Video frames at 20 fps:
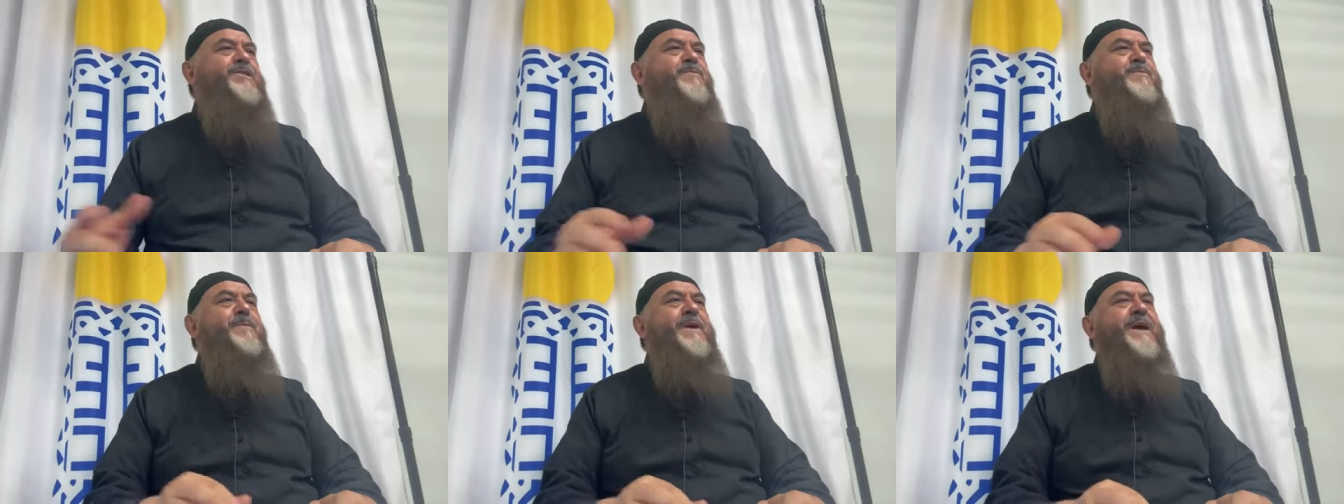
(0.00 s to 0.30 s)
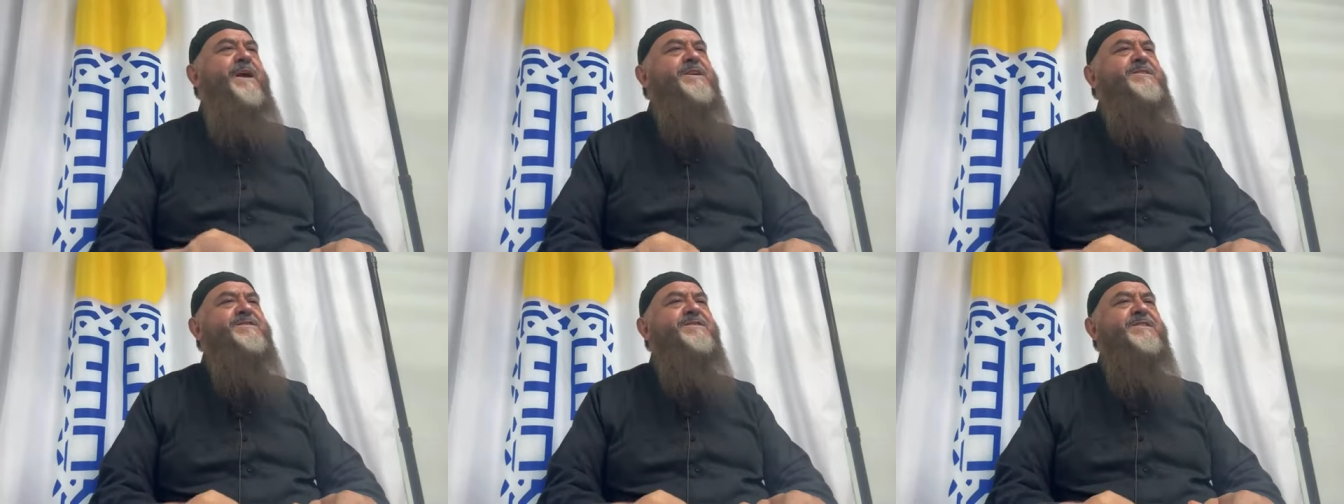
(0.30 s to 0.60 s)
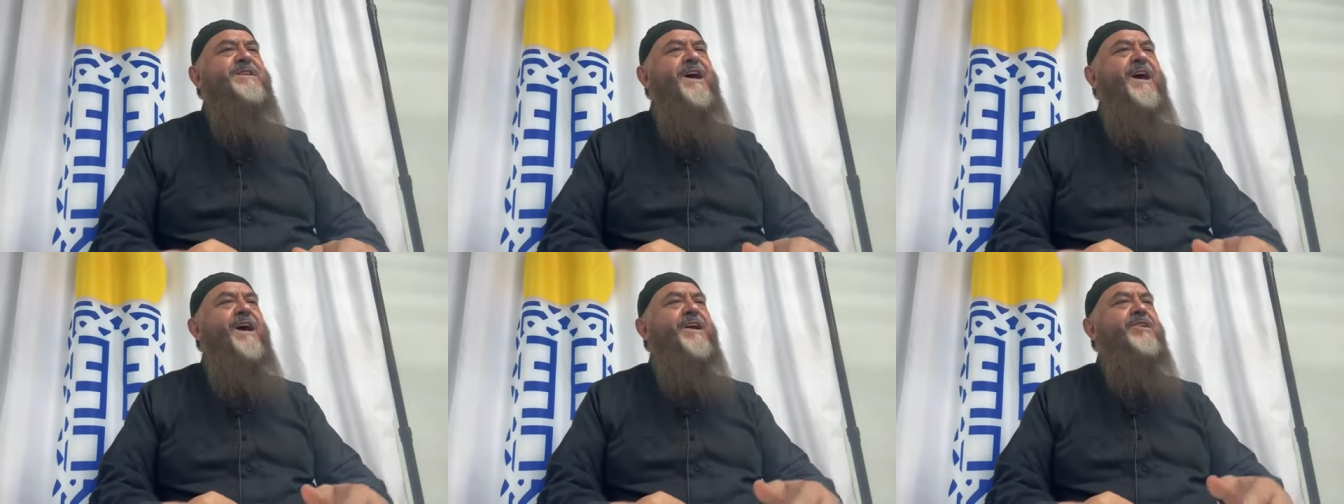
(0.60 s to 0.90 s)
It
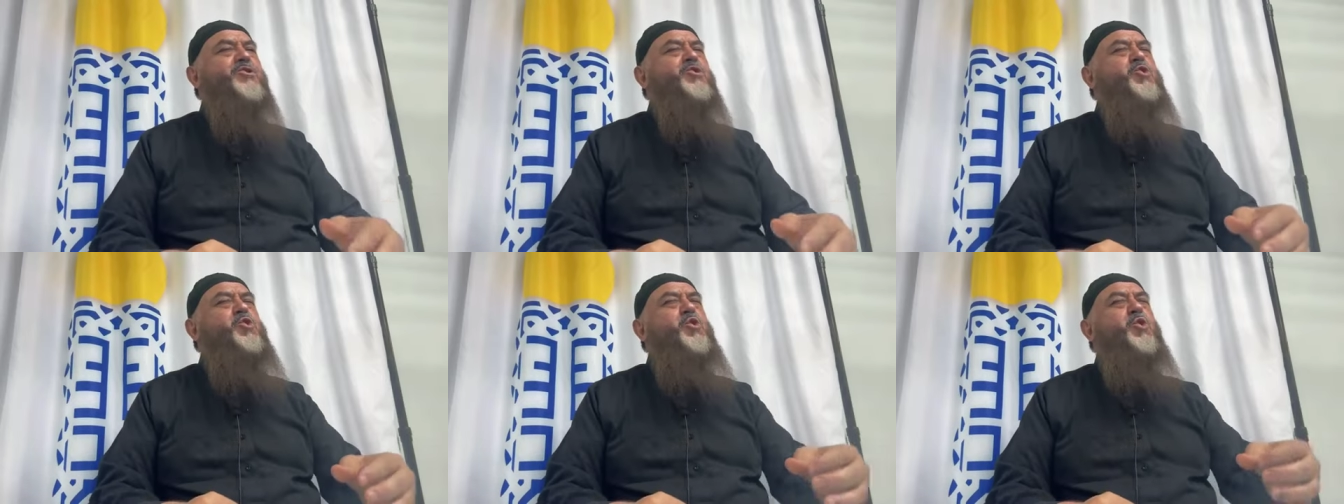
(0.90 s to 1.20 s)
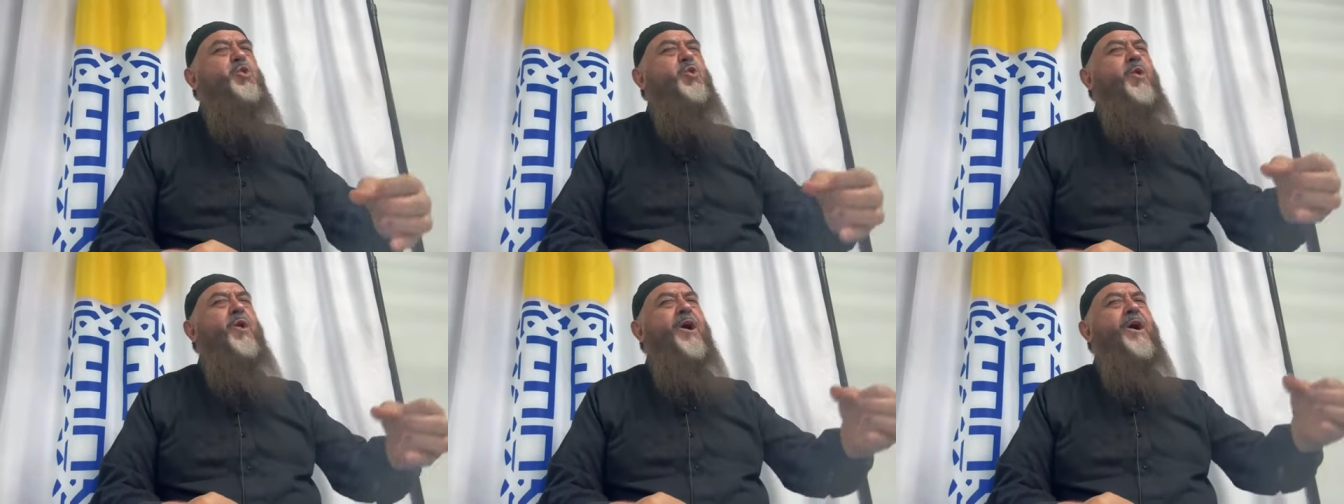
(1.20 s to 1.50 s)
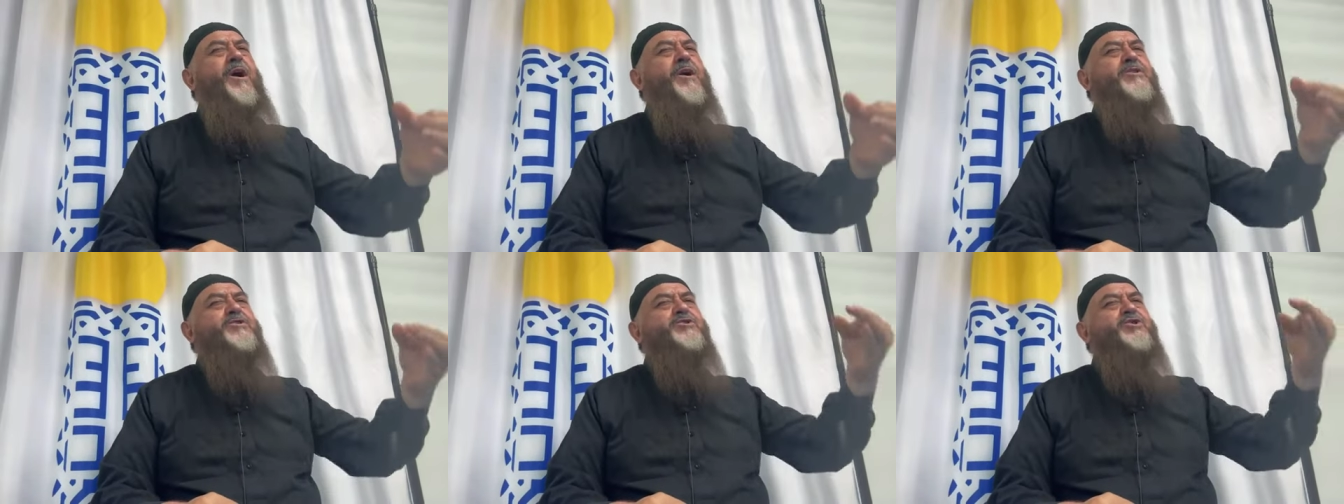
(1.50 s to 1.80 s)
means that you
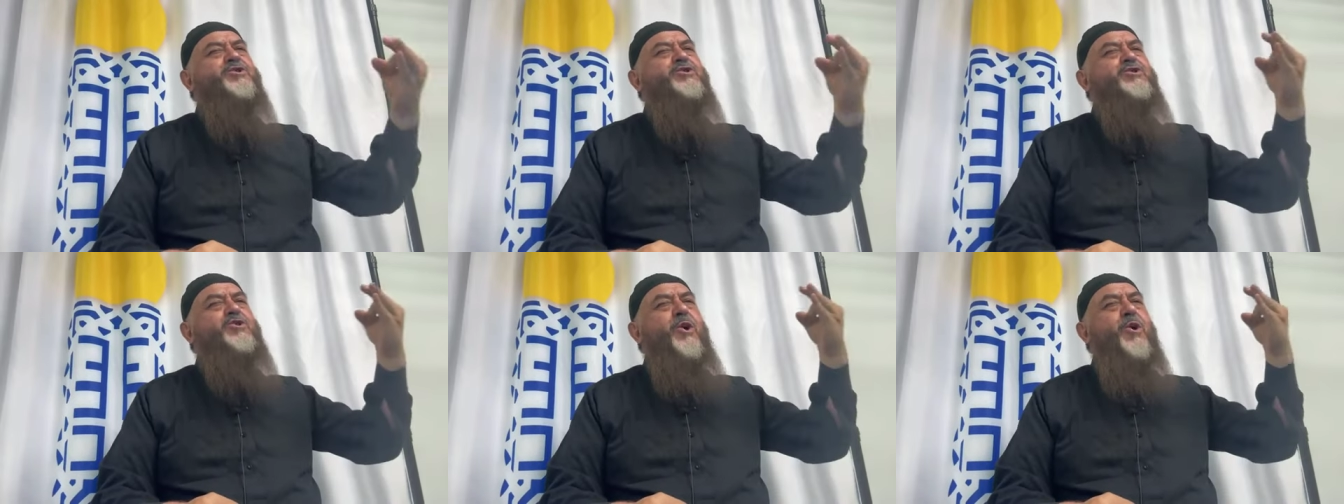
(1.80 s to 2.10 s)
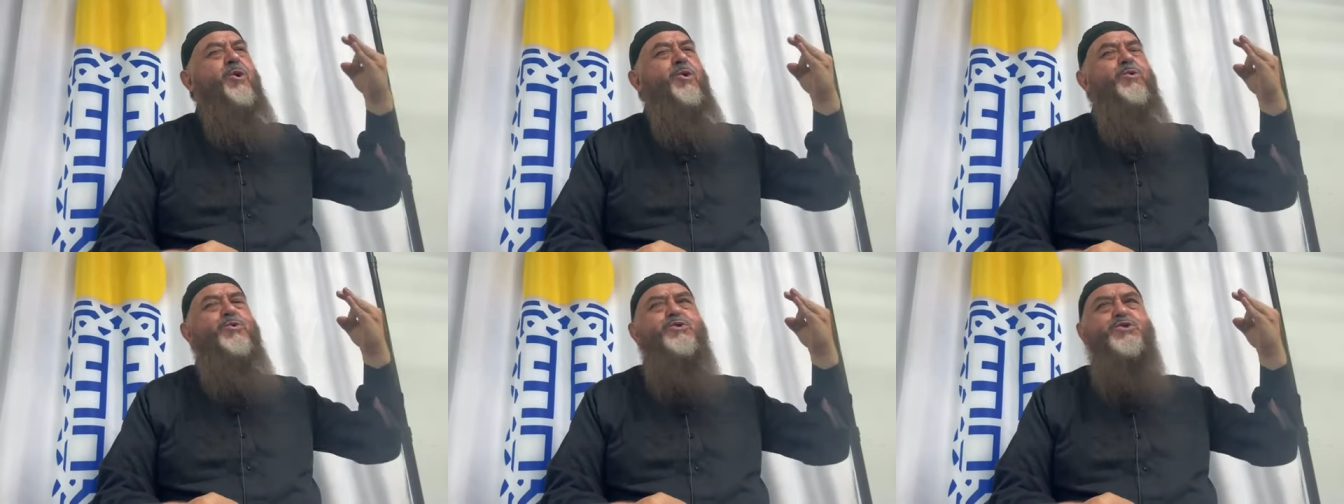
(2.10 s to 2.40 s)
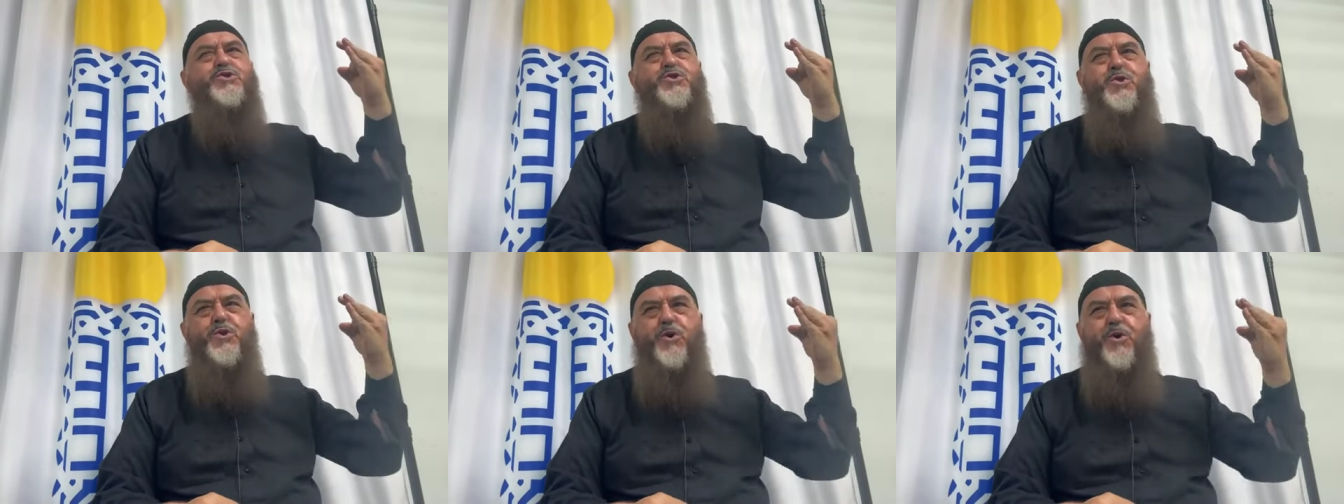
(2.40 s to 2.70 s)
are
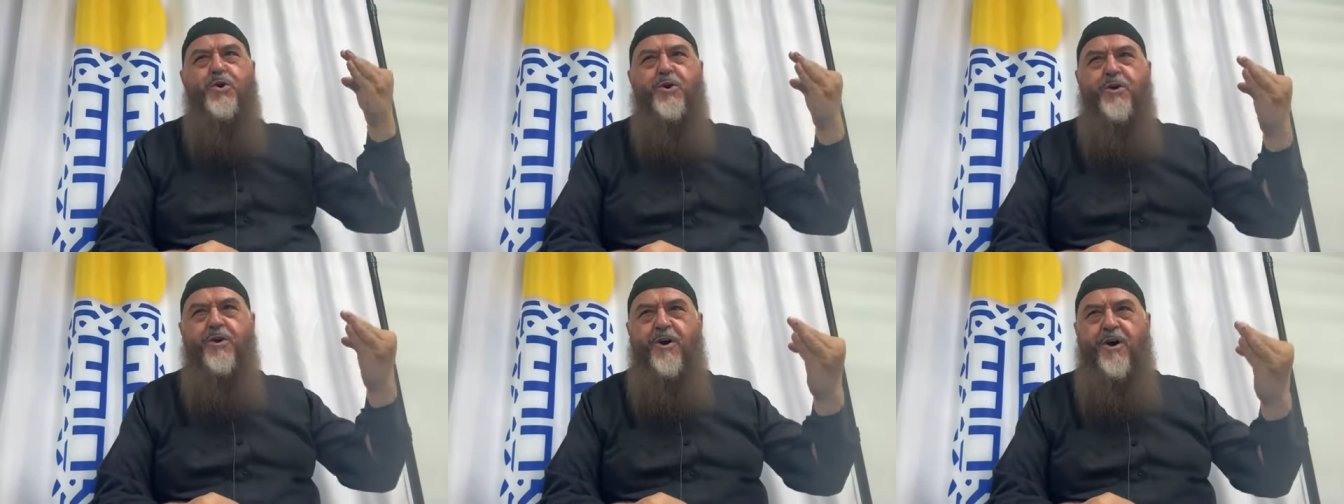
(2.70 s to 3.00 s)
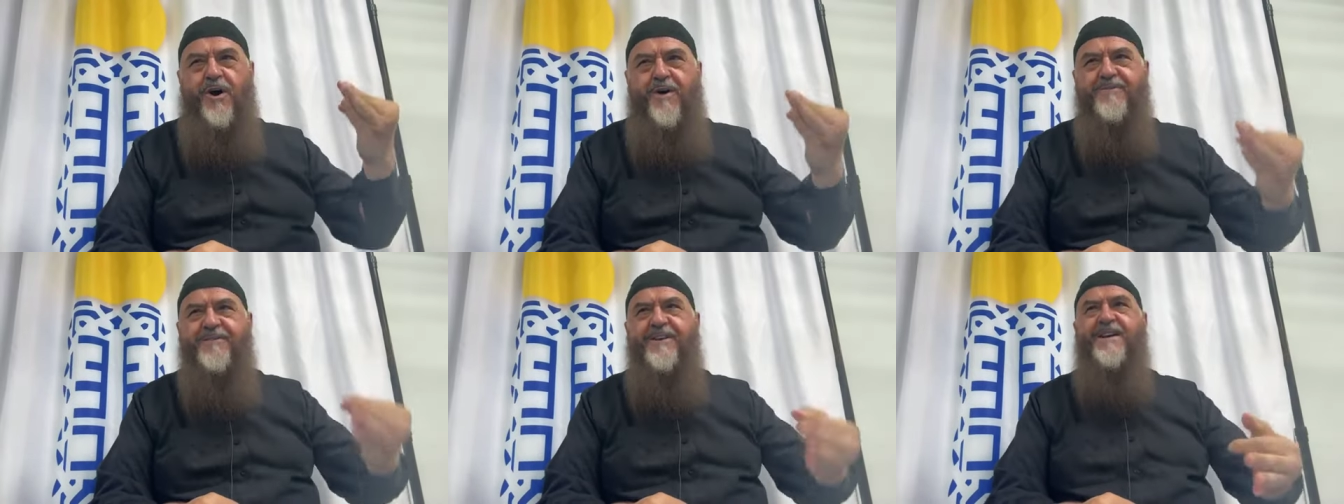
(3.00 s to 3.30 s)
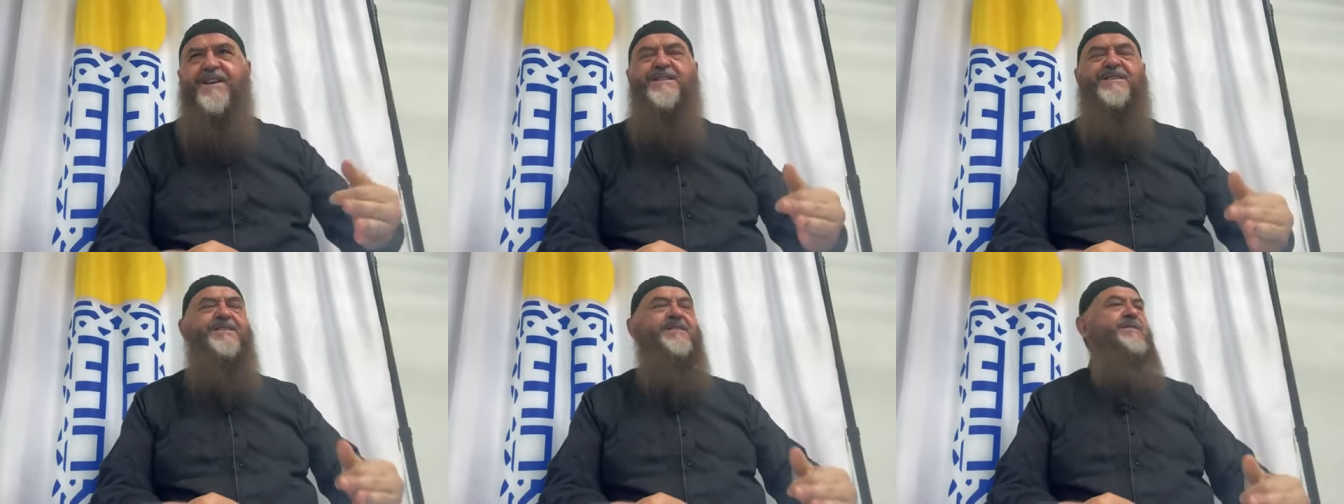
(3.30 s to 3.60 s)
so sure
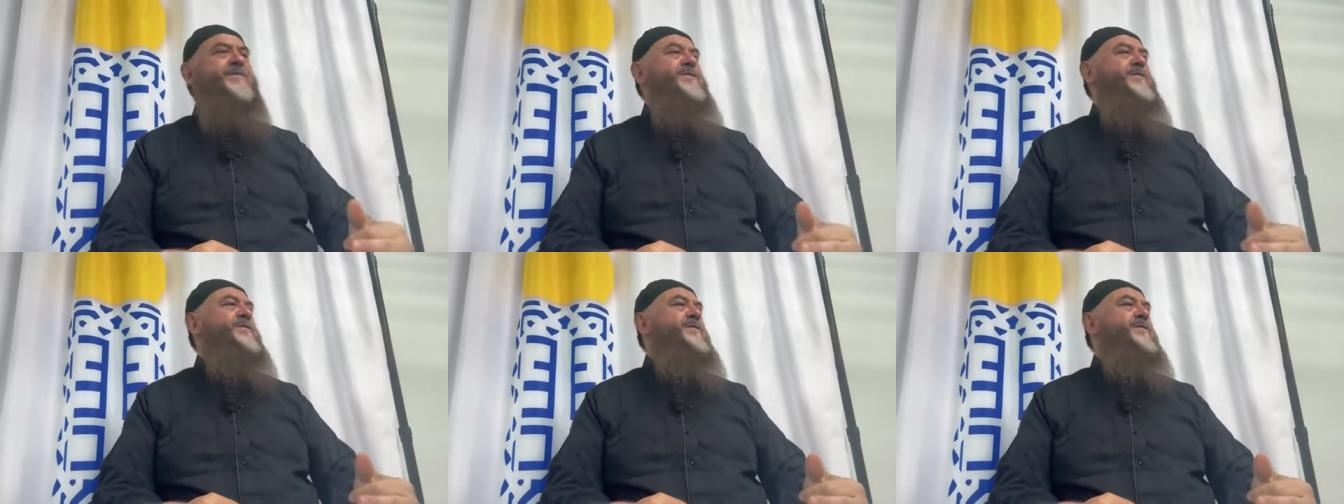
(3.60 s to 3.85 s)
of it